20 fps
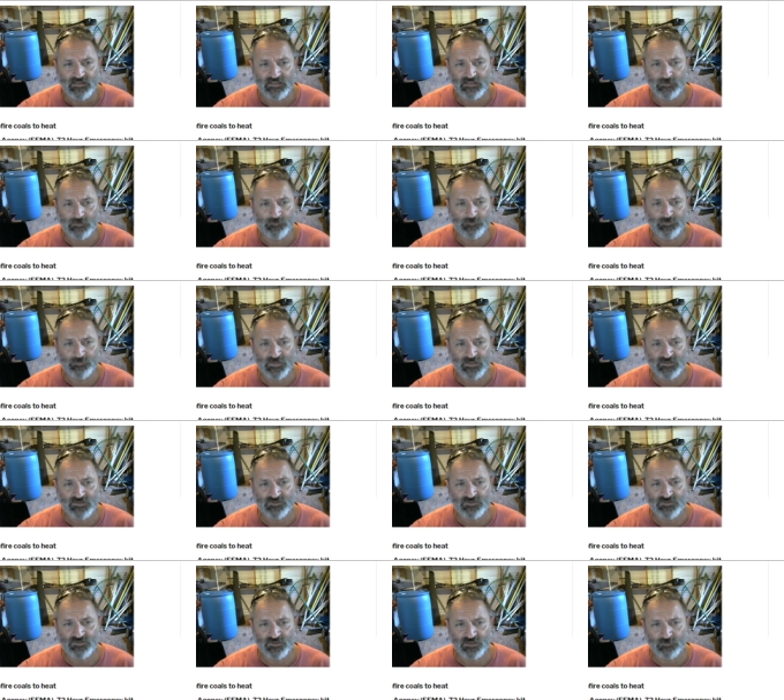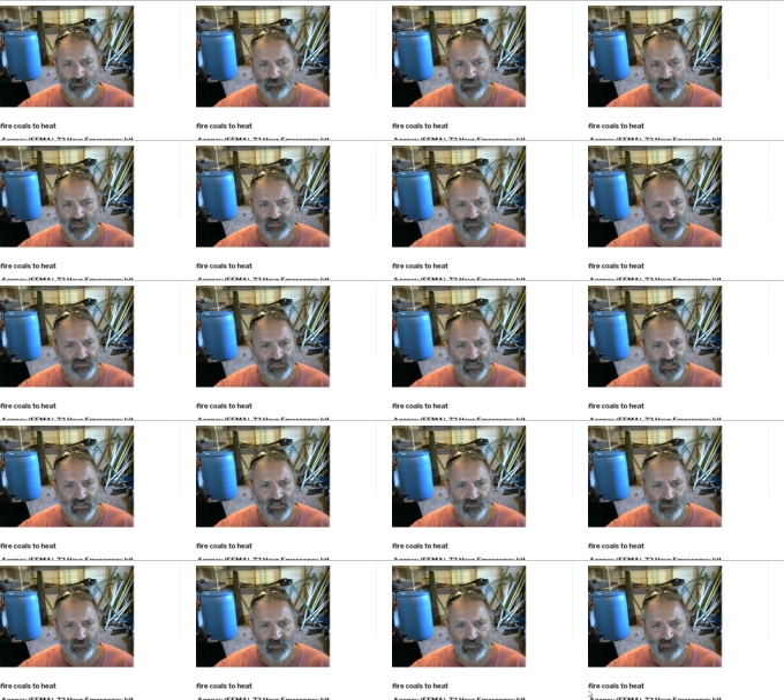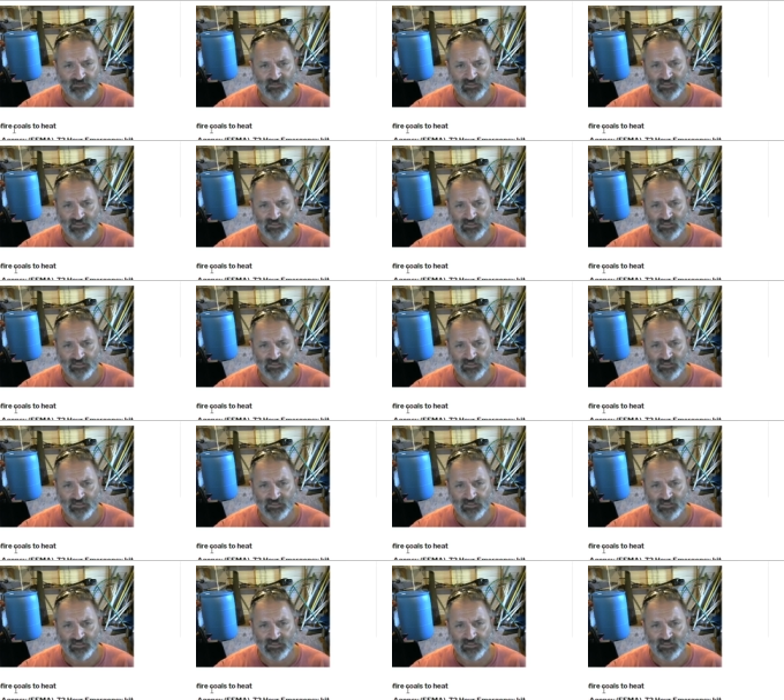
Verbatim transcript: in a pinch, you can place the can directly